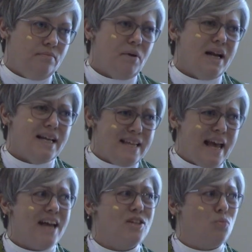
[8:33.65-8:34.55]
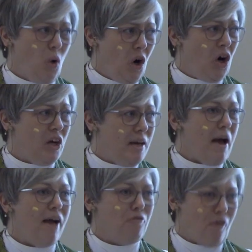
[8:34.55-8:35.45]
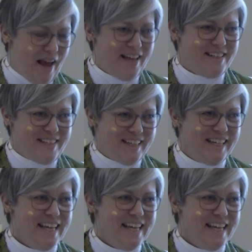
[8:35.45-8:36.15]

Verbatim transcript: but it takes work. Am I right?